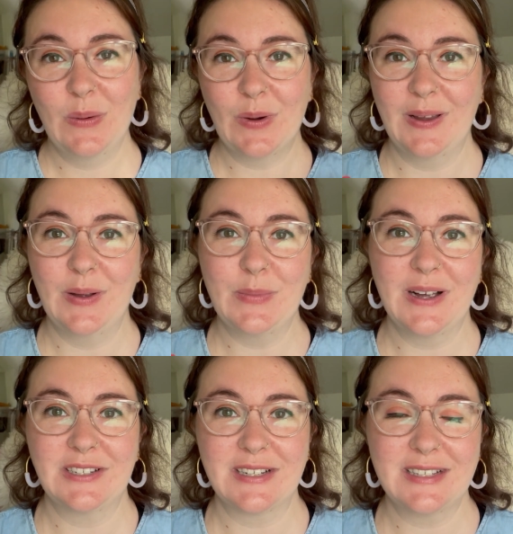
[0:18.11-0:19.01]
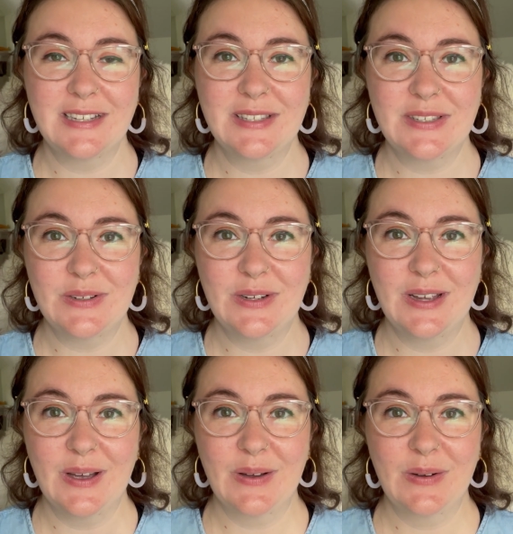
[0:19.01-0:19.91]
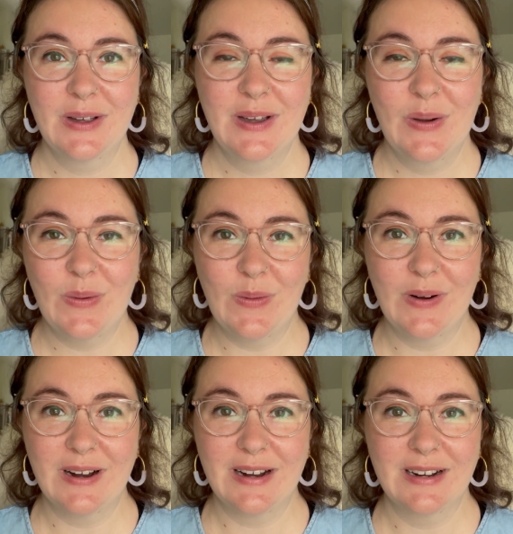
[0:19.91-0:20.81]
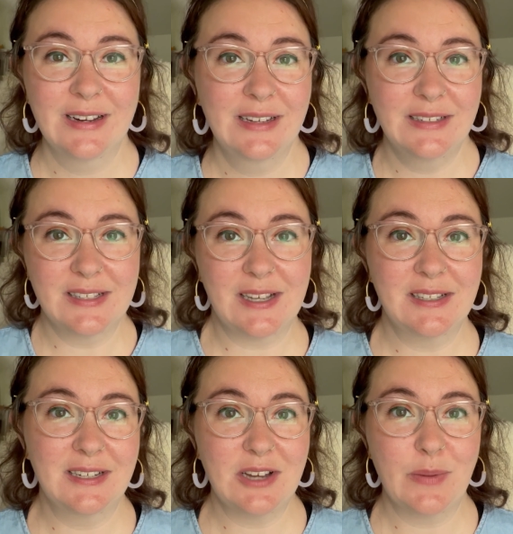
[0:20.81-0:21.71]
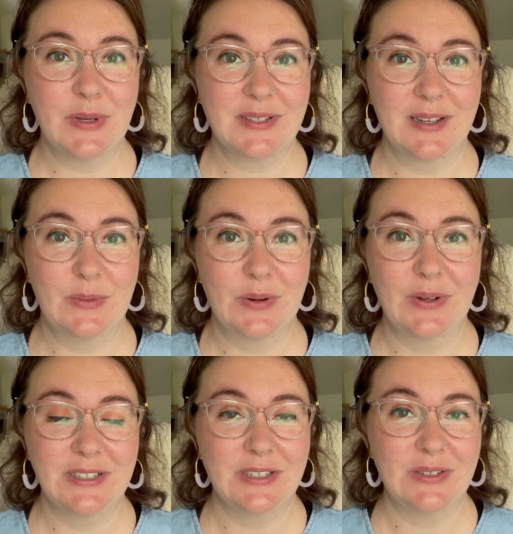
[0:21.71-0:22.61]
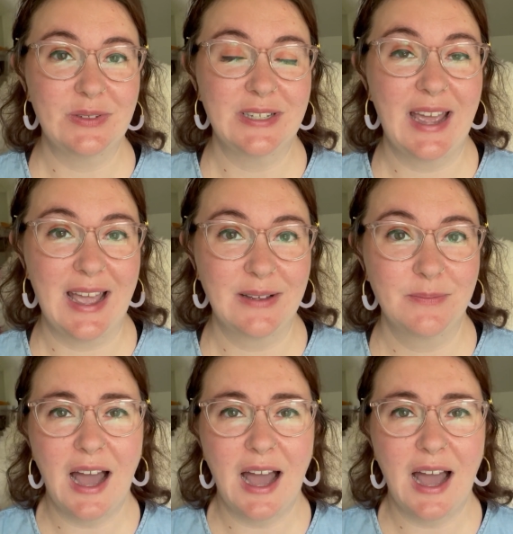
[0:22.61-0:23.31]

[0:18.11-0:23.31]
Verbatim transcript: working on projects in studio, or discussing topics like we're going to do today.